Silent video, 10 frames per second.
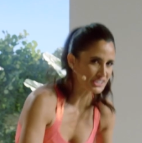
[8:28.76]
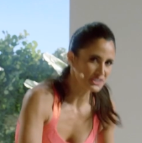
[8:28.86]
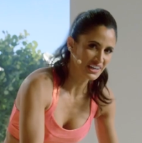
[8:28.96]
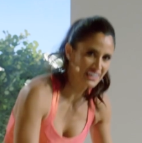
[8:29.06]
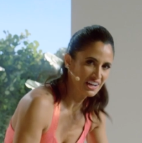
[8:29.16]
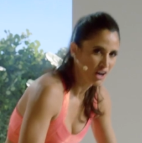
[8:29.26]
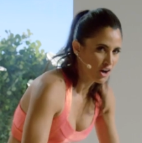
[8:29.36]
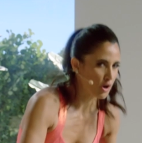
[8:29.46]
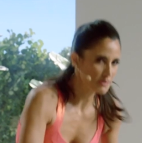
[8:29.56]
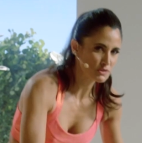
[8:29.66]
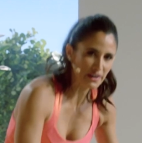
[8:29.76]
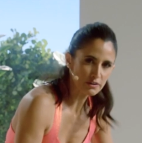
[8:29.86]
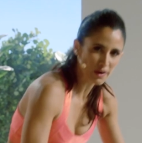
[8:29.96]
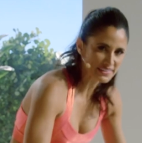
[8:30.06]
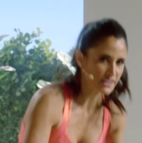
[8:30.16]
you. Always
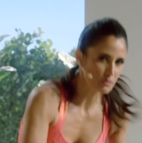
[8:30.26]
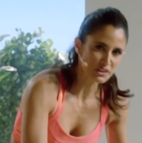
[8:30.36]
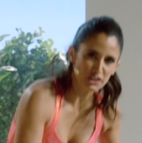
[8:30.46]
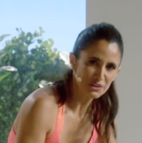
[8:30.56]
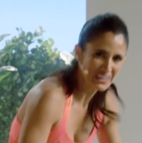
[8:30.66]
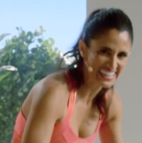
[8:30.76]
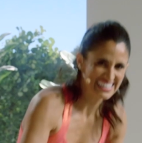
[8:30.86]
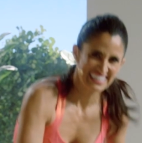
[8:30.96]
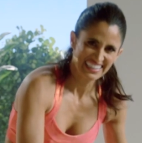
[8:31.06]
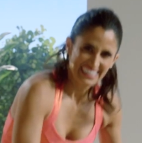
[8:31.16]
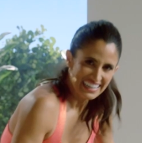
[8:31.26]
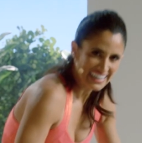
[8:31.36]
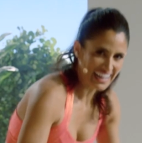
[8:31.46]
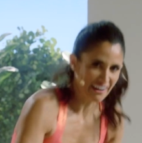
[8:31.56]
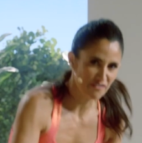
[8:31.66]
riding right there with you.
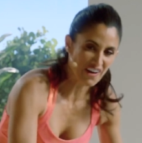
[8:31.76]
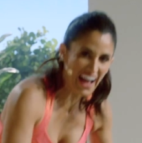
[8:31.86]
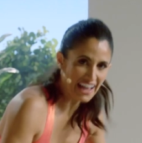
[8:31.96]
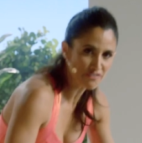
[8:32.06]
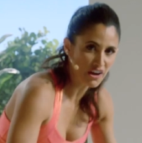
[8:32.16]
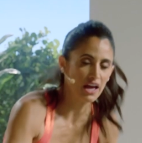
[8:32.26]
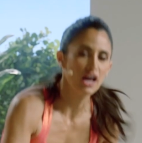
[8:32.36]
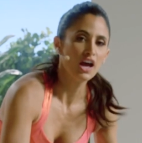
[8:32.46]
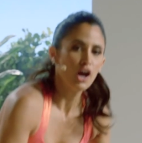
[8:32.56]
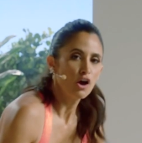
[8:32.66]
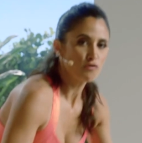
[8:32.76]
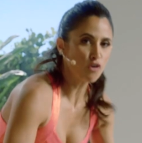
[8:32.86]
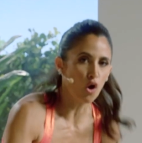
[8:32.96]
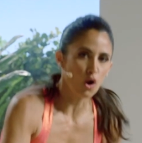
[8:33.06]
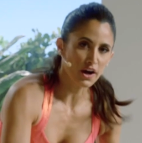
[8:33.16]
5,
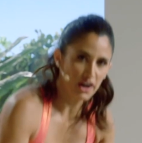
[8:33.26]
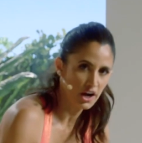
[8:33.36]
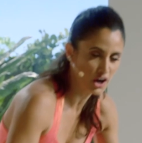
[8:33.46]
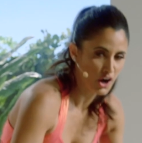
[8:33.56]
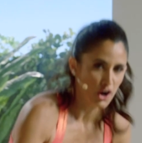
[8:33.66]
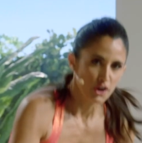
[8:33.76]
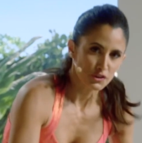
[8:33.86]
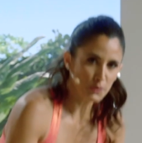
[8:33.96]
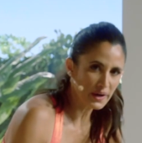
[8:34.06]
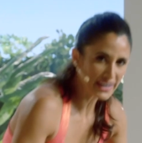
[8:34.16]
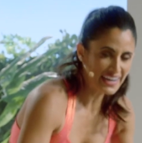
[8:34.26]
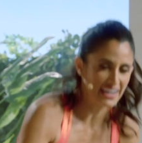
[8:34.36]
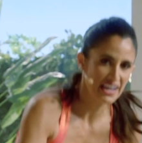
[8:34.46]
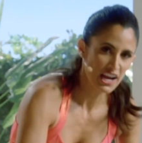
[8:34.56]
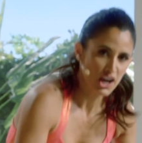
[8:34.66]
4, 3,
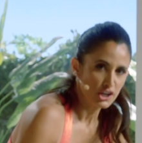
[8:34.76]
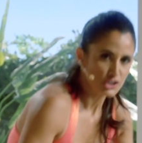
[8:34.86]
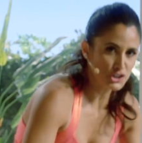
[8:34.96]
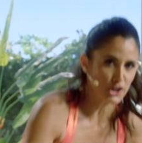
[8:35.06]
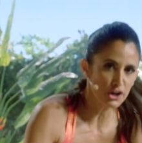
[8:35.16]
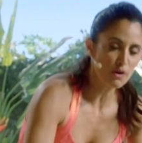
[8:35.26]
2,